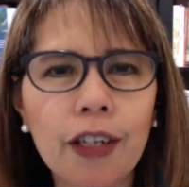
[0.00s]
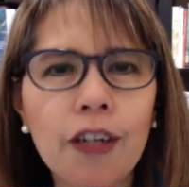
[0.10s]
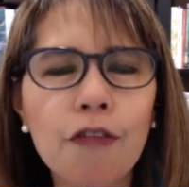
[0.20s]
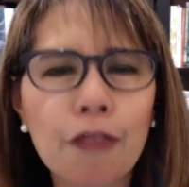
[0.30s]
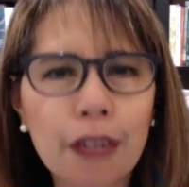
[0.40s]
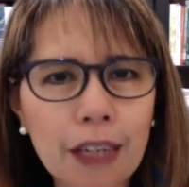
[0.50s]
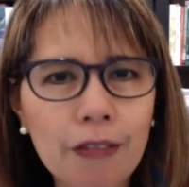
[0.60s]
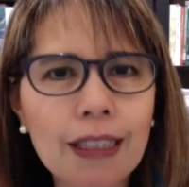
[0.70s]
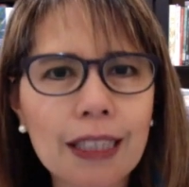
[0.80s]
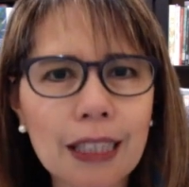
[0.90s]

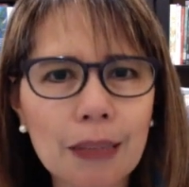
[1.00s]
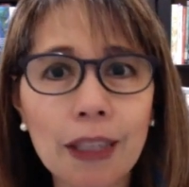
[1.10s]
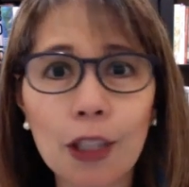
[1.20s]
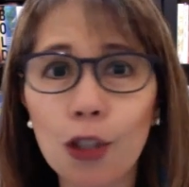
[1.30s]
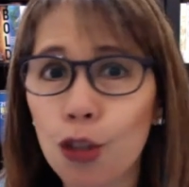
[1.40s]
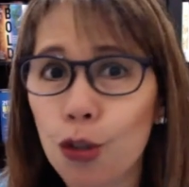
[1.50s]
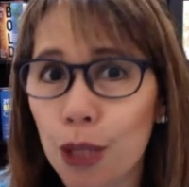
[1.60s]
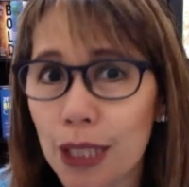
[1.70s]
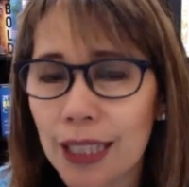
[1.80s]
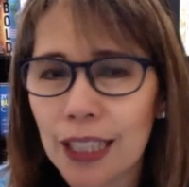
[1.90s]
Forgiveness doesn't mean that you
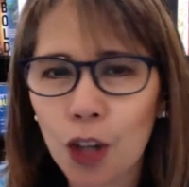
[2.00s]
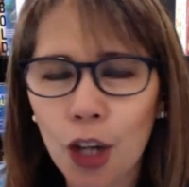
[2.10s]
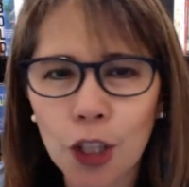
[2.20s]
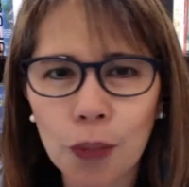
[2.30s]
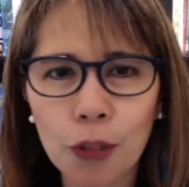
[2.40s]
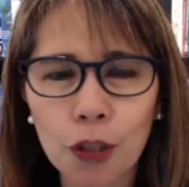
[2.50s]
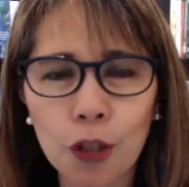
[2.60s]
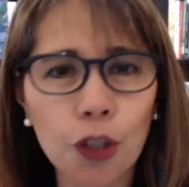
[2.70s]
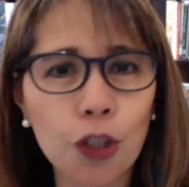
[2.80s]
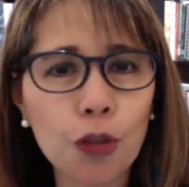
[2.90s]
trust that toxic person or
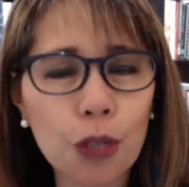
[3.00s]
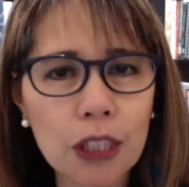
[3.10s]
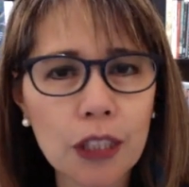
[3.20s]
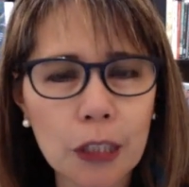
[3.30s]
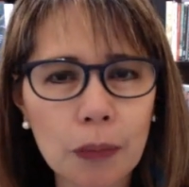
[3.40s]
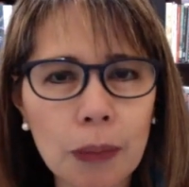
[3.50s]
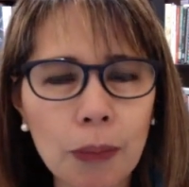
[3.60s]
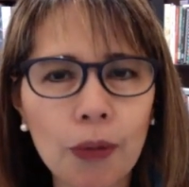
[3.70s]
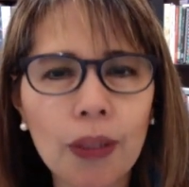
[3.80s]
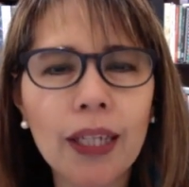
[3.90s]
you trust these people.